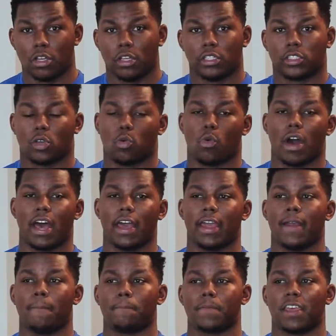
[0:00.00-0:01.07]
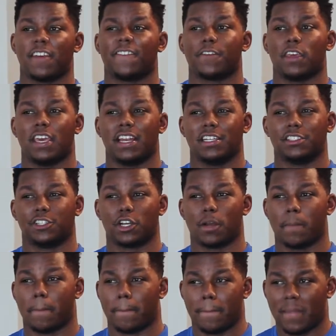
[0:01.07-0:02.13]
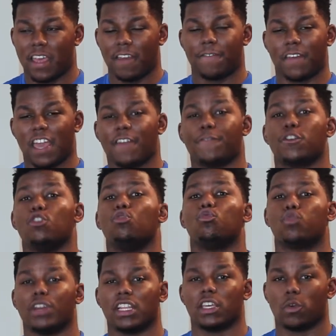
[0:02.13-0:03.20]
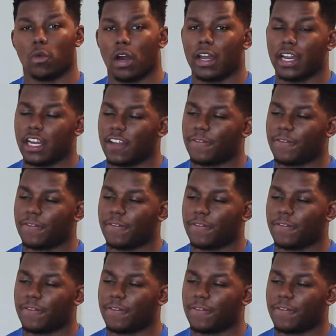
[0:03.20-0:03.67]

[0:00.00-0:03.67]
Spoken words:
So why, if you really want it,